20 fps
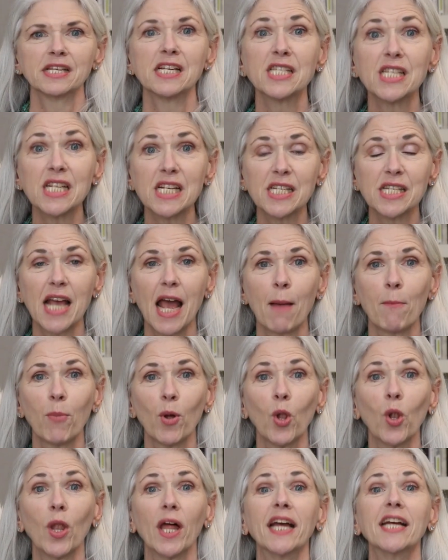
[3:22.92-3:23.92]
This
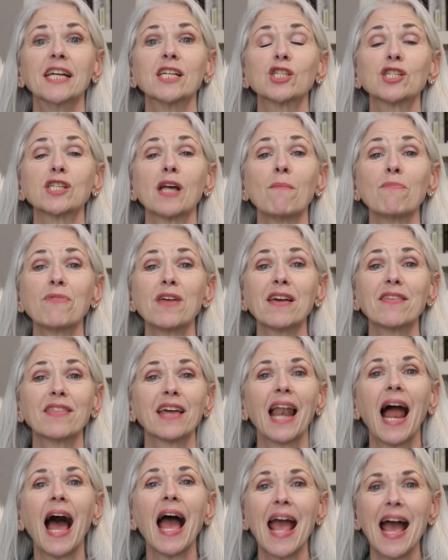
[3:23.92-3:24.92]
example is something
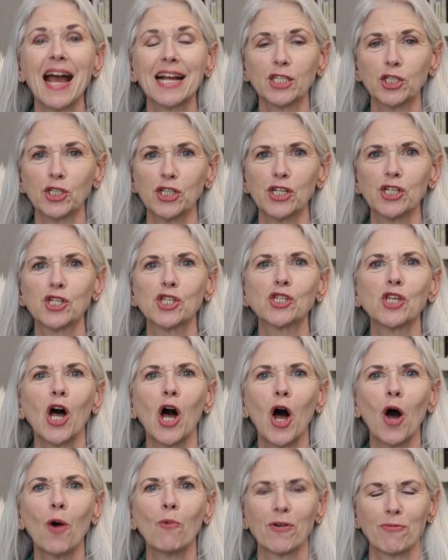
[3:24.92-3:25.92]
that I actually
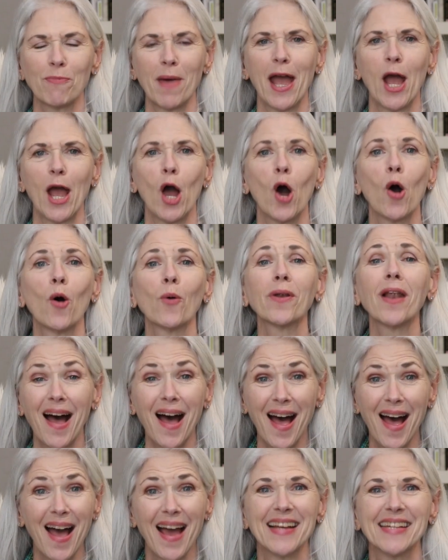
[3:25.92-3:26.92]
saw with my own
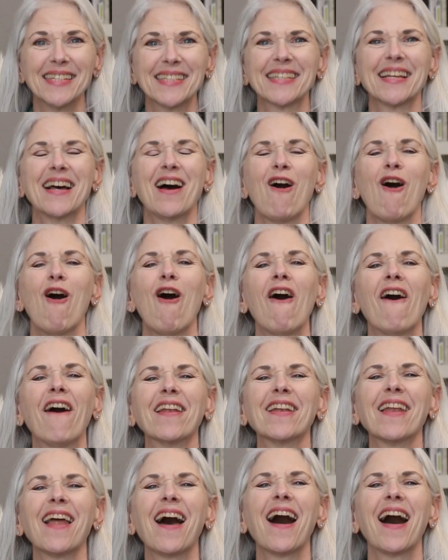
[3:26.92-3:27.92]
eyes
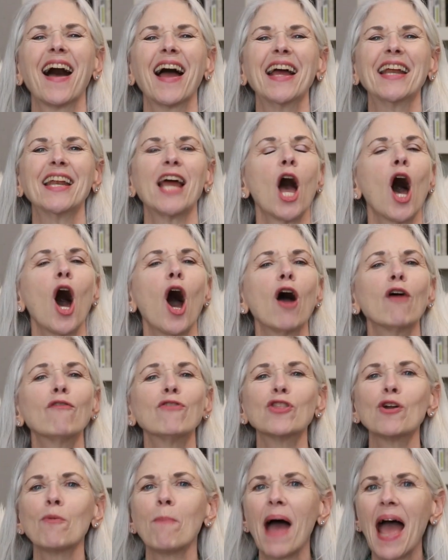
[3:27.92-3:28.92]
online
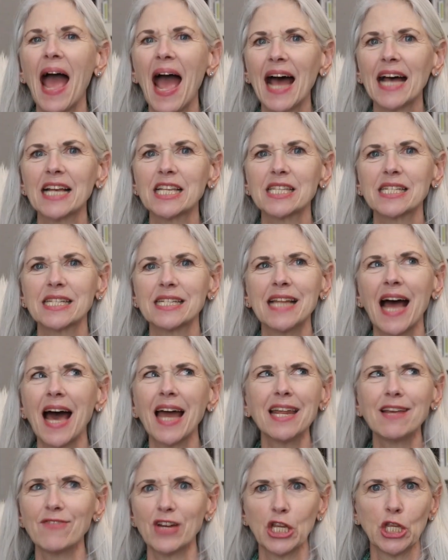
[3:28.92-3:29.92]
over the past
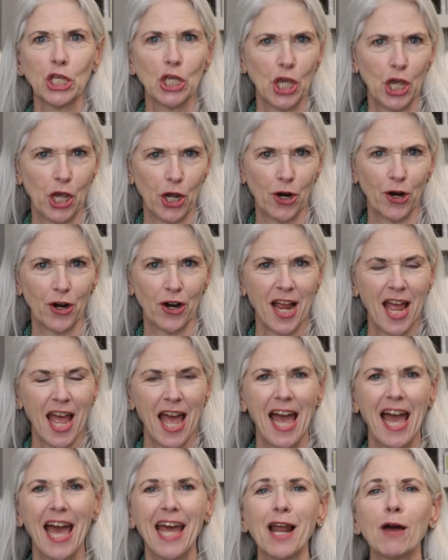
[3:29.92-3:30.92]
not even year.
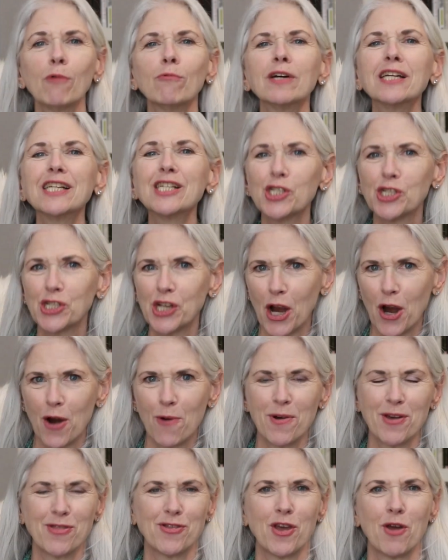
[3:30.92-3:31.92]
And I want to share
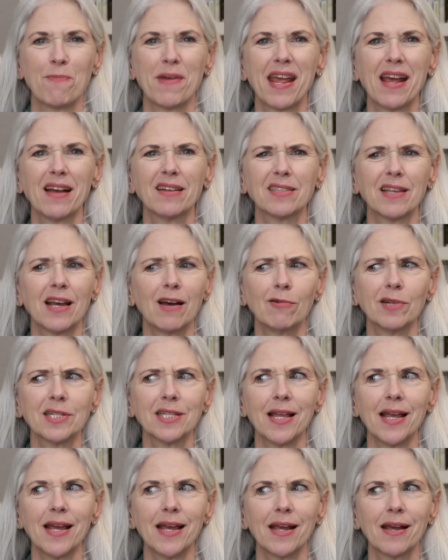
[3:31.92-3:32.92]
it with you because I
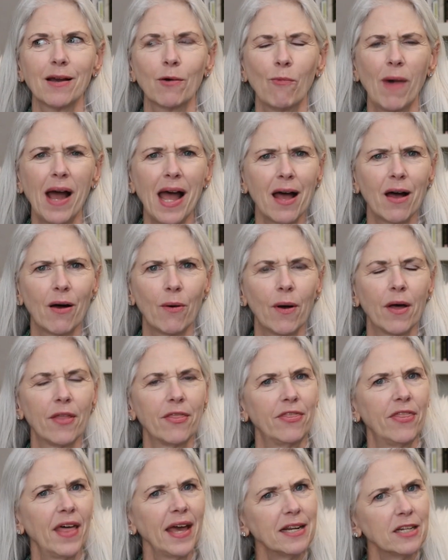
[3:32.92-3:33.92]
was like, wow,
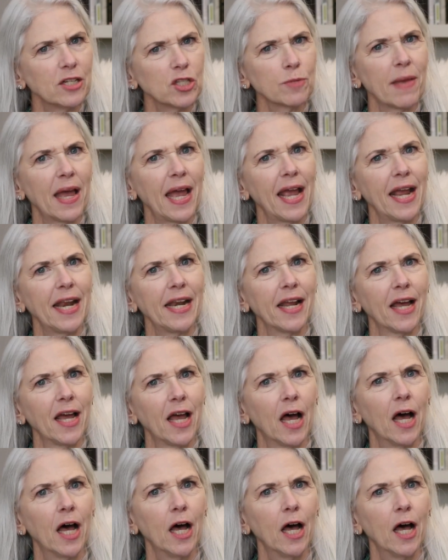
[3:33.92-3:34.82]
they just made